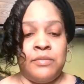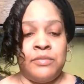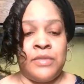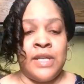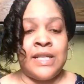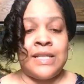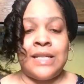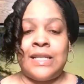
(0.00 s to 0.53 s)

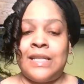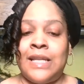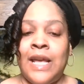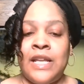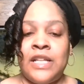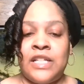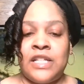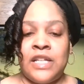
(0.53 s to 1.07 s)
this
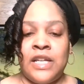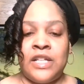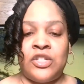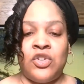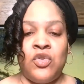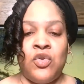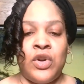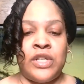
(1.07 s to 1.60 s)
attention
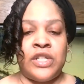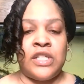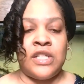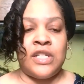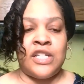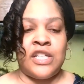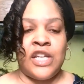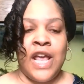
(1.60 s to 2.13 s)
is going
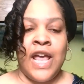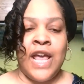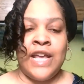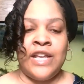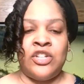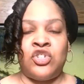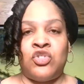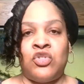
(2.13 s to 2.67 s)
to
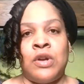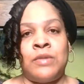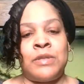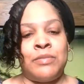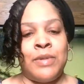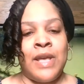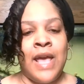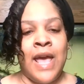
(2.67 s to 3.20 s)
change
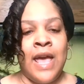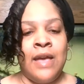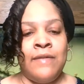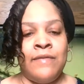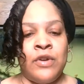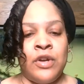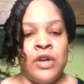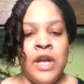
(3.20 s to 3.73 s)
Trump's
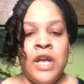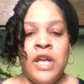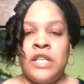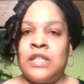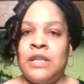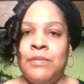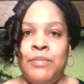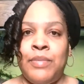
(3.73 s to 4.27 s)
behavior
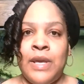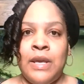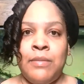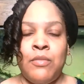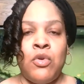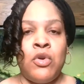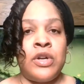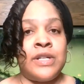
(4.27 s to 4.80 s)
to be
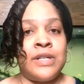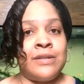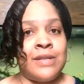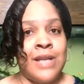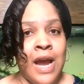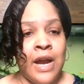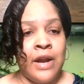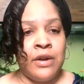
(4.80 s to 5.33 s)
more
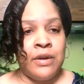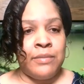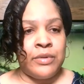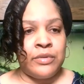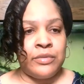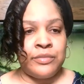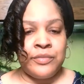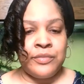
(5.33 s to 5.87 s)

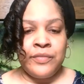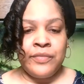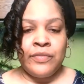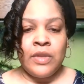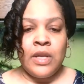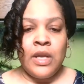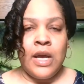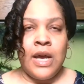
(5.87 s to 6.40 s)
desirable?
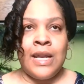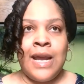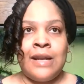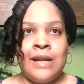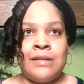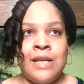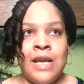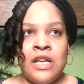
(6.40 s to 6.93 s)
A
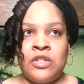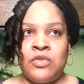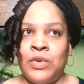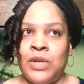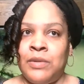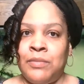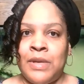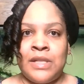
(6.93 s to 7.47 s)
lot of times
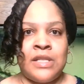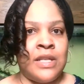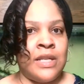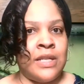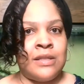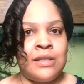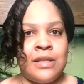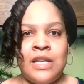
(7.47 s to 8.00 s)
we
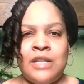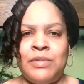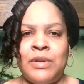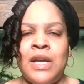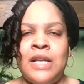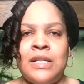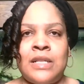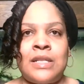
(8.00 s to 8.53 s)
mention these things
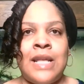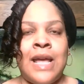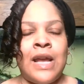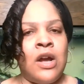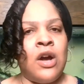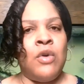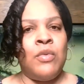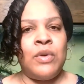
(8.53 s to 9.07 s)
because it's
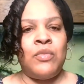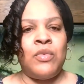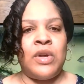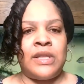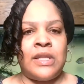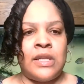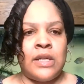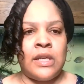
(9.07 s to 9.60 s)
like, oh, we
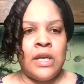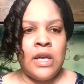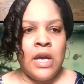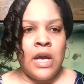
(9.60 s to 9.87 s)
want the